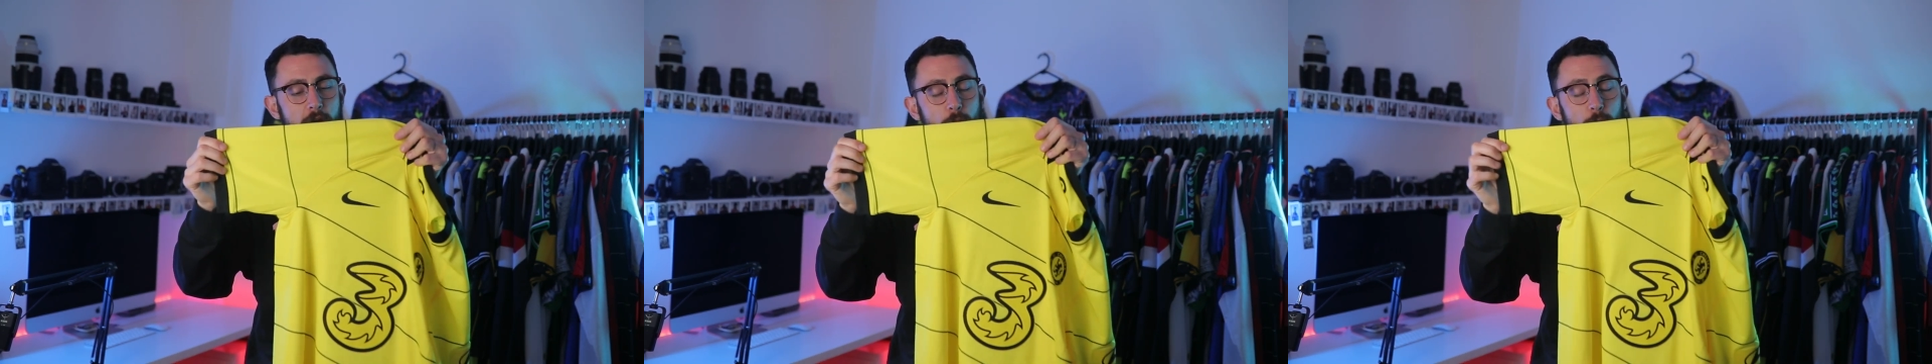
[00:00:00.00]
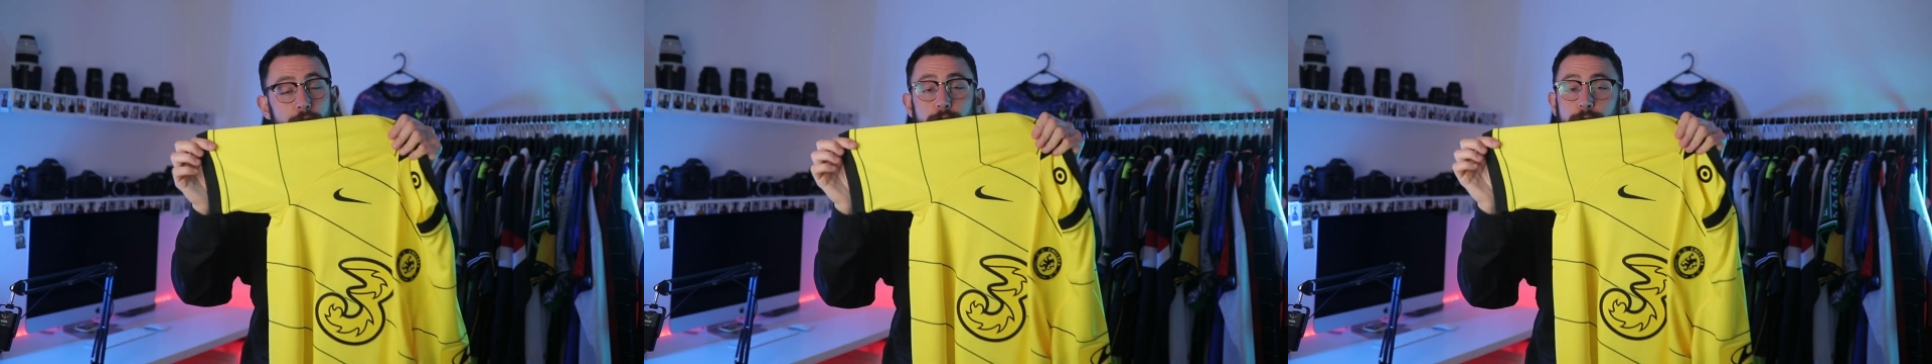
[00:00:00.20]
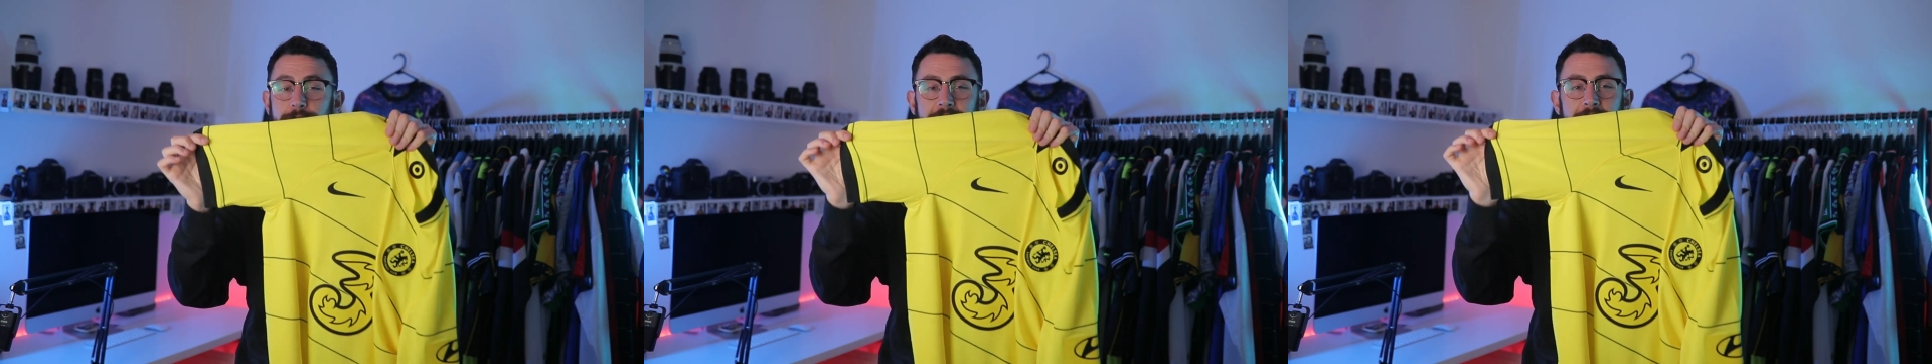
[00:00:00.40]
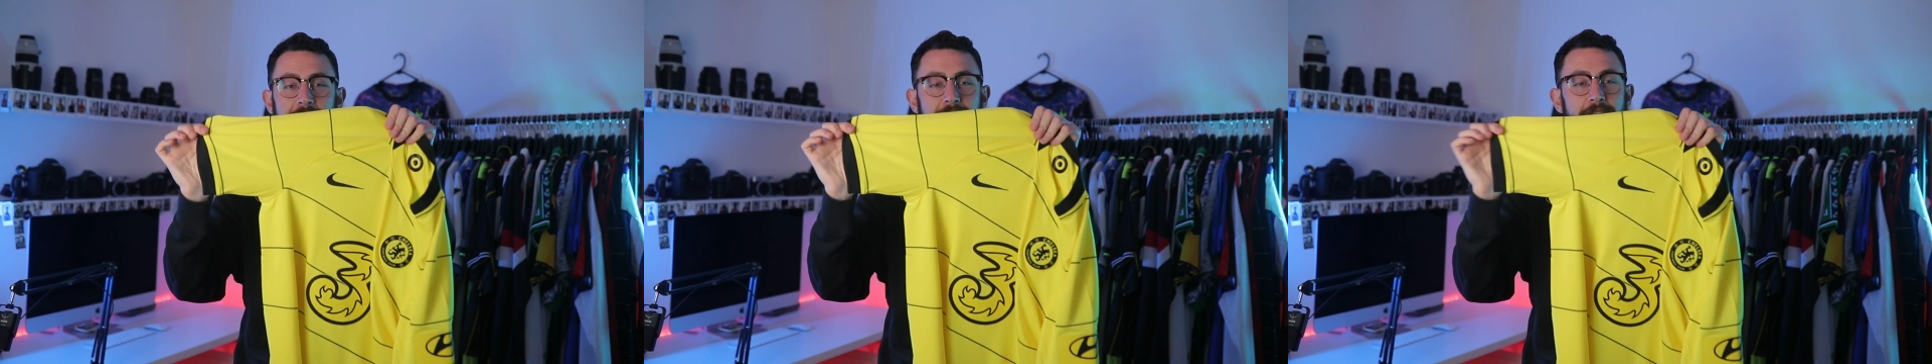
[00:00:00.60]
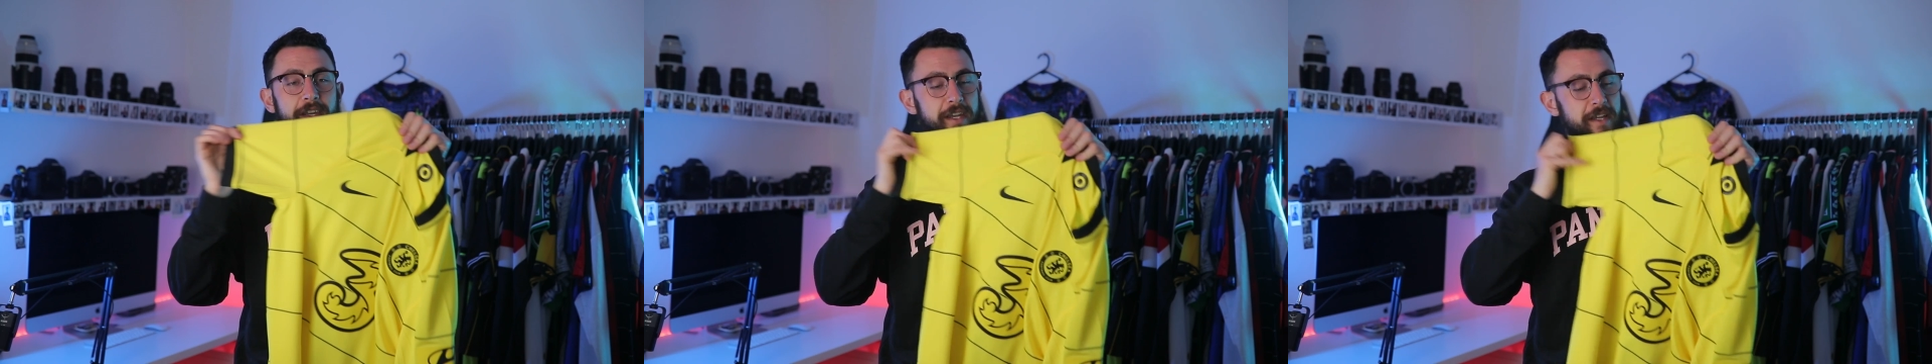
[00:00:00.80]
We do see
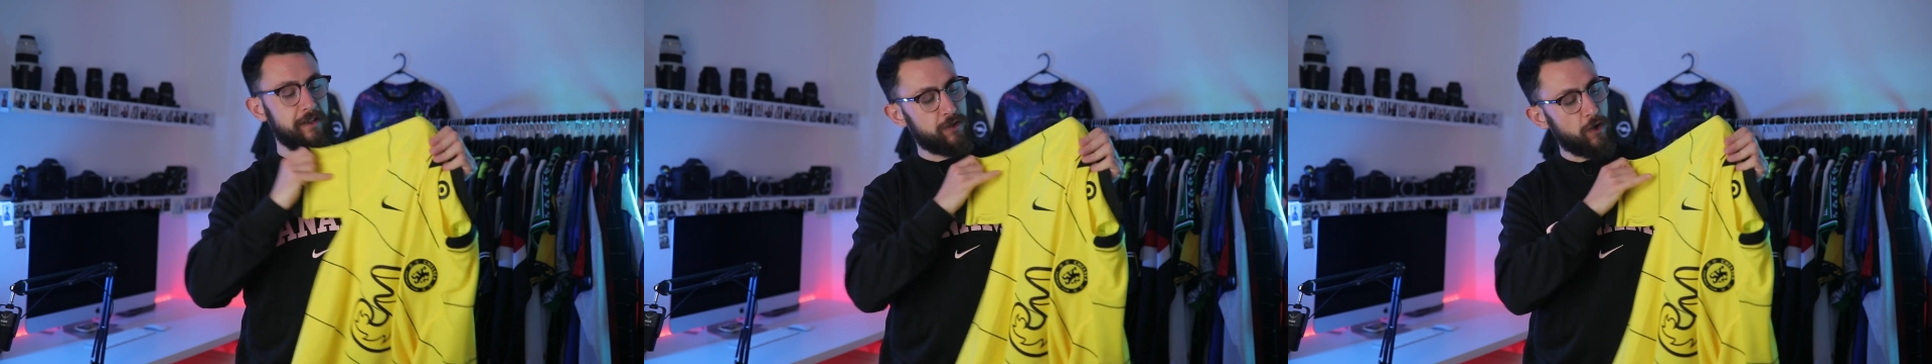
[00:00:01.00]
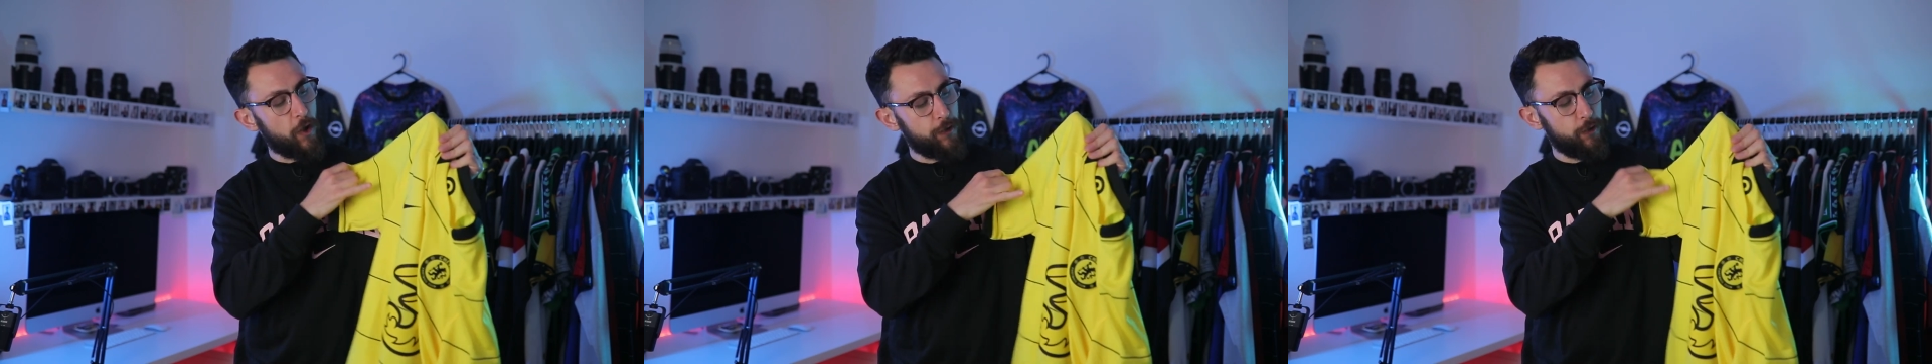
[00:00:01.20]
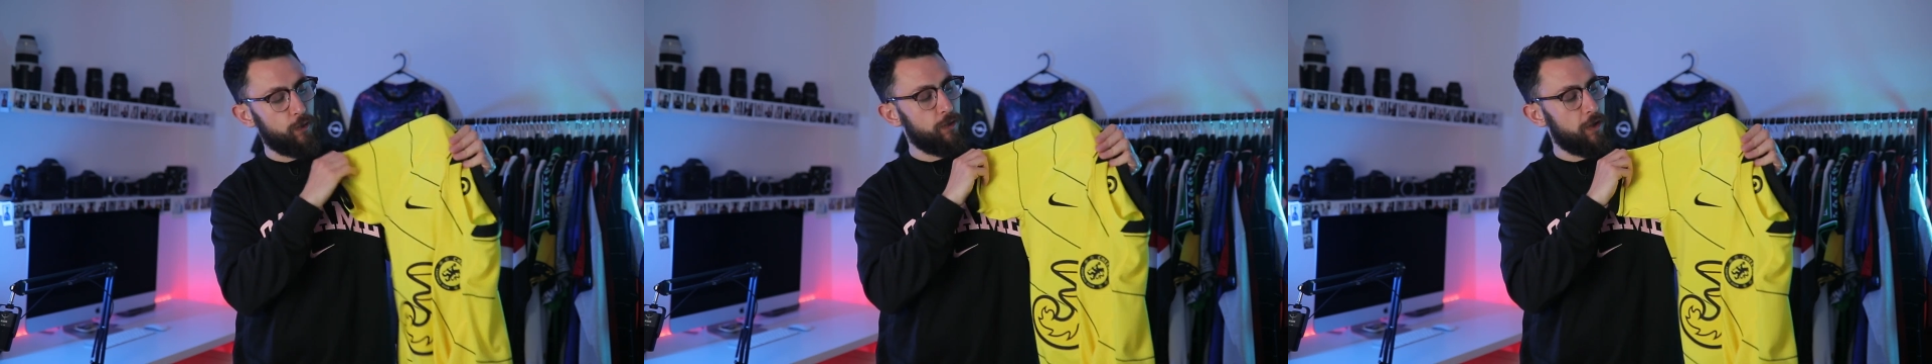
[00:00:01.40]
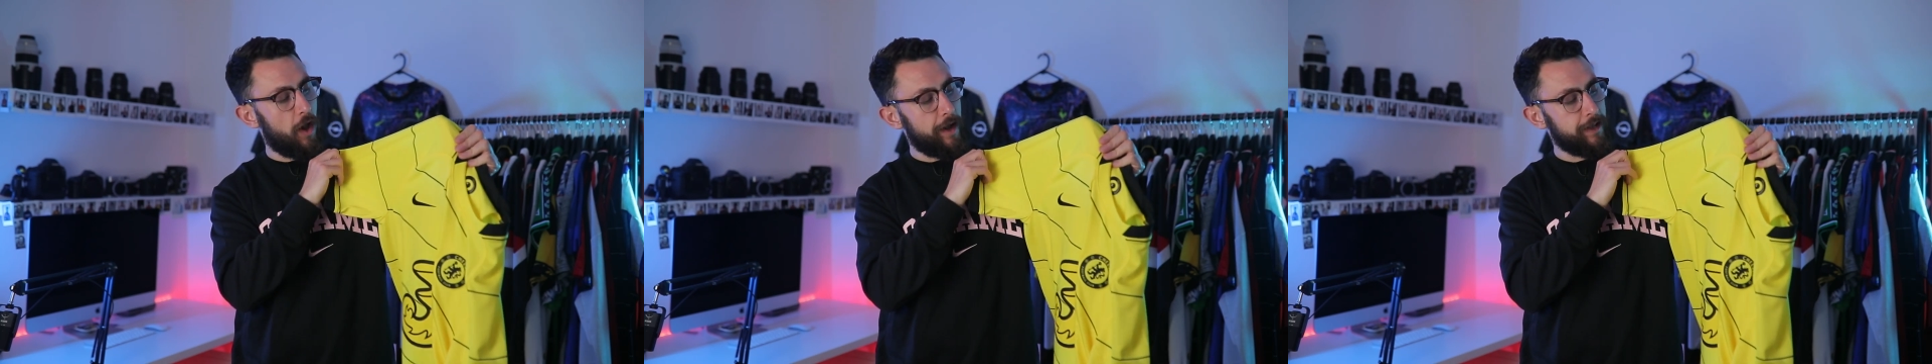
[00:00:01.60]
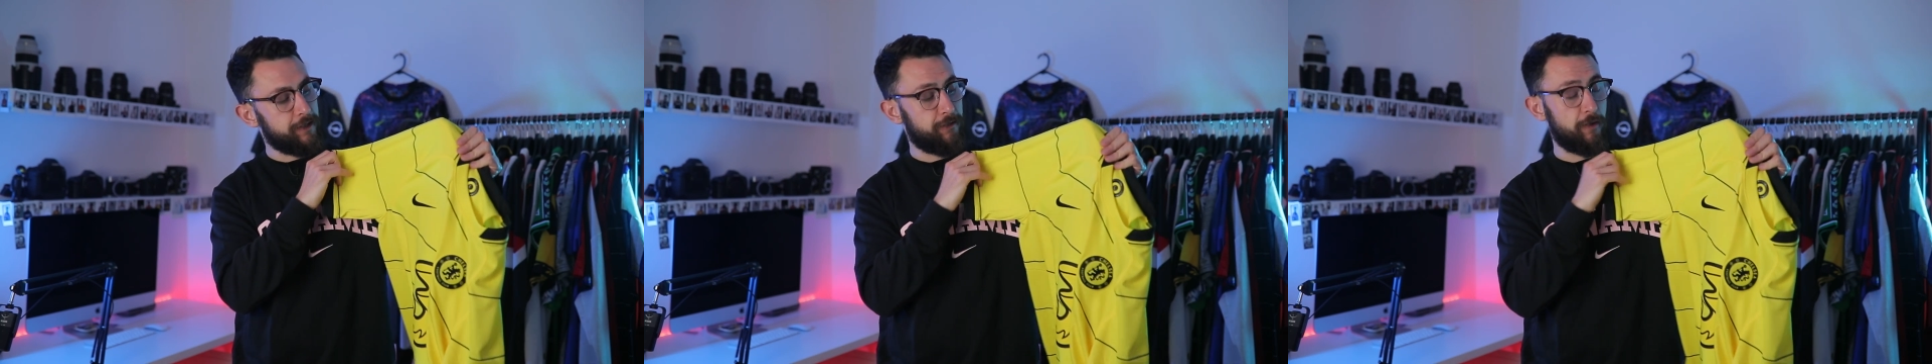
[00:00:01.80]
the internal
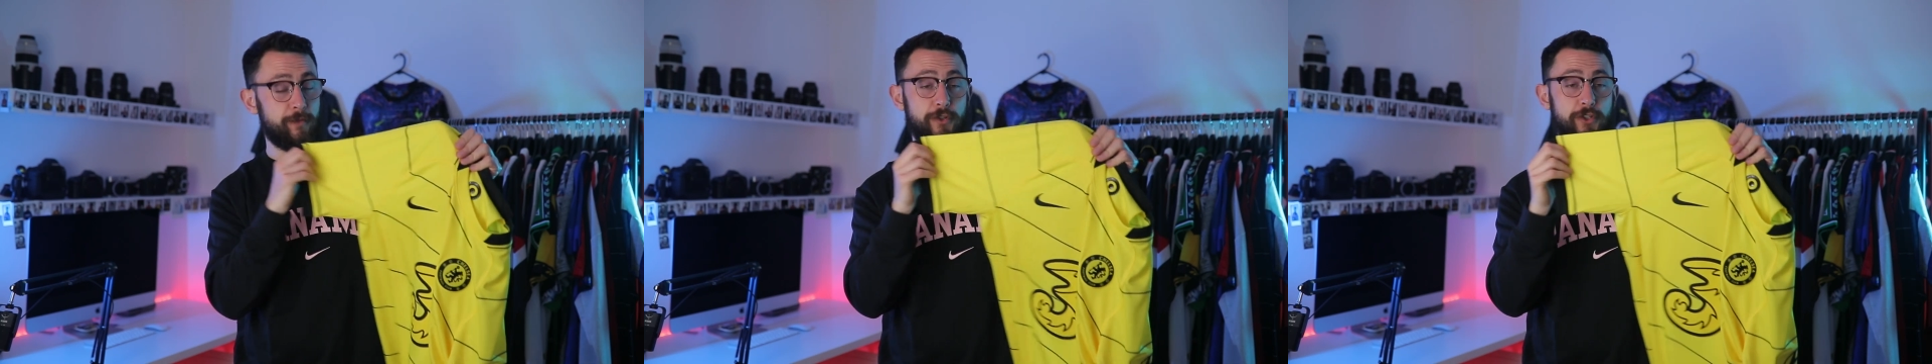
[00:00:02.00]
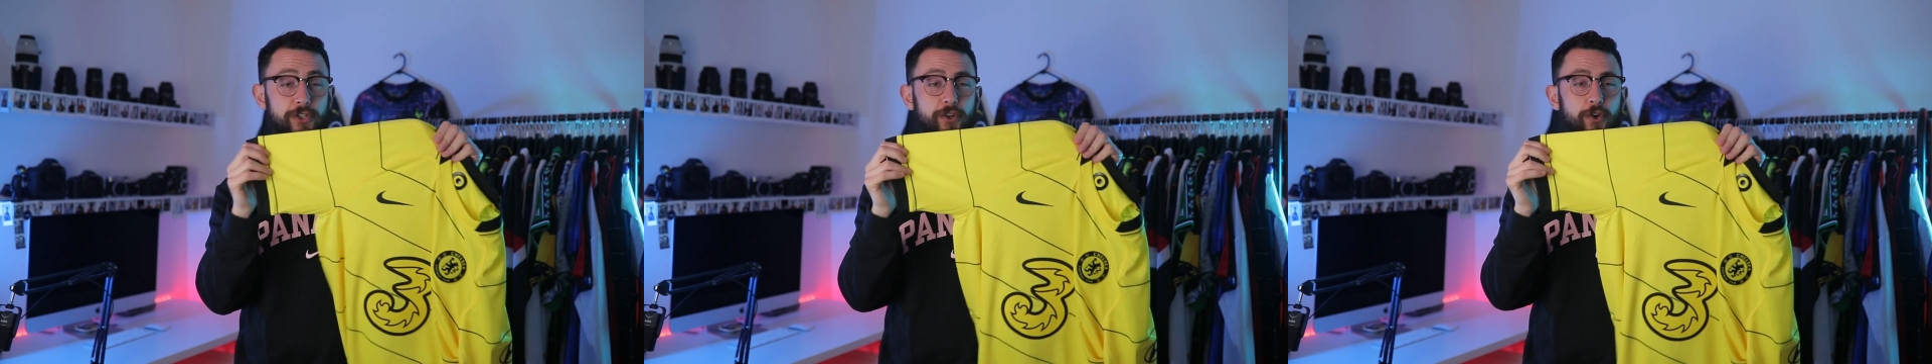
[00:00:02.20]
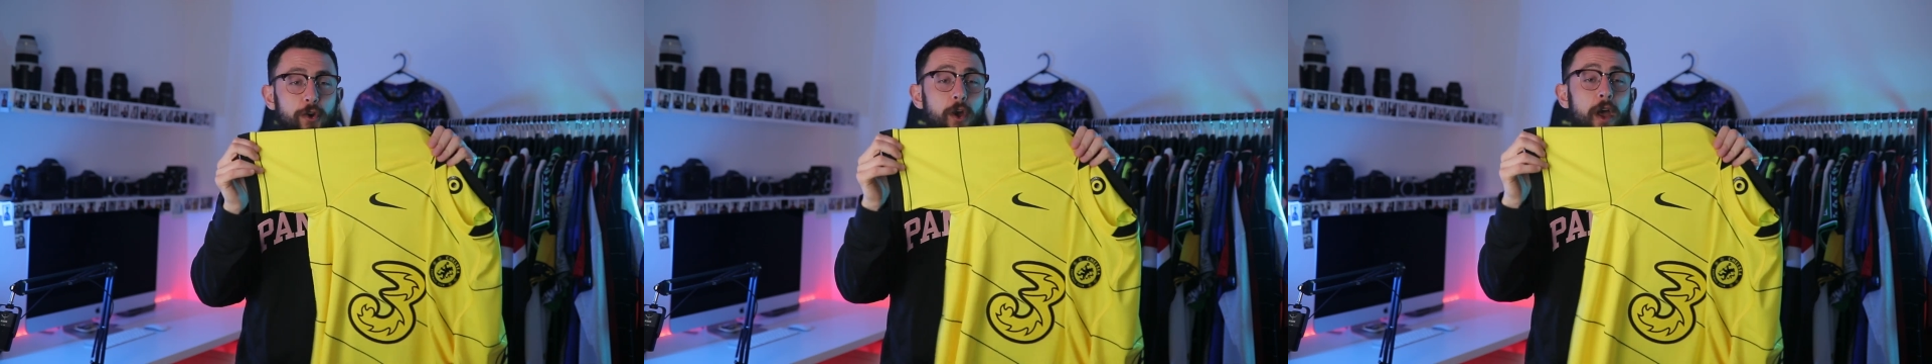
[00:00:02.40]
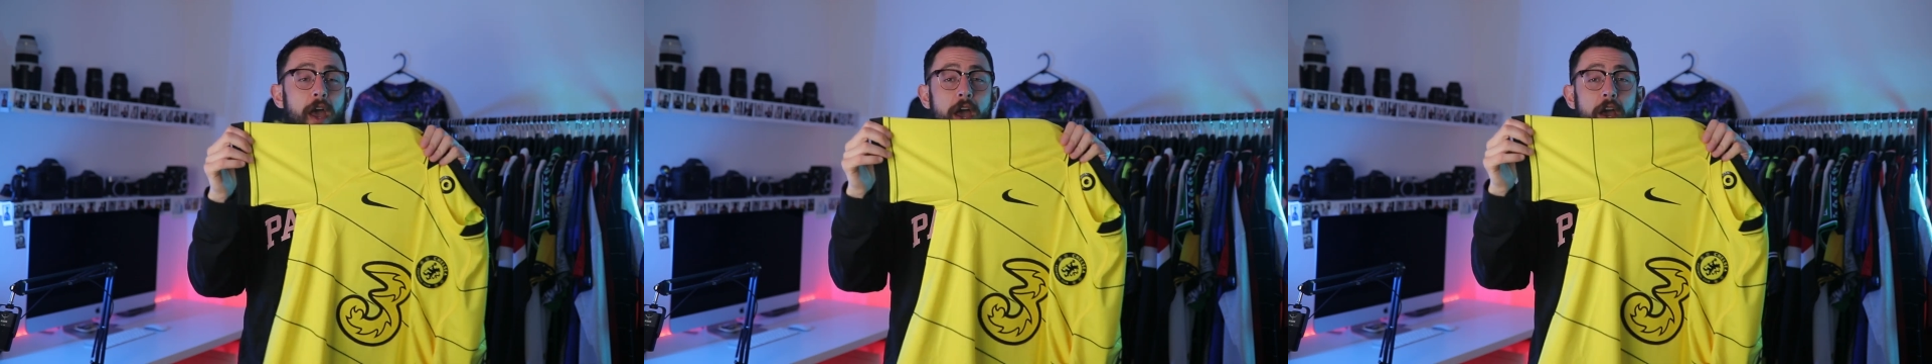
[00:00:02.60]
lines from the shirt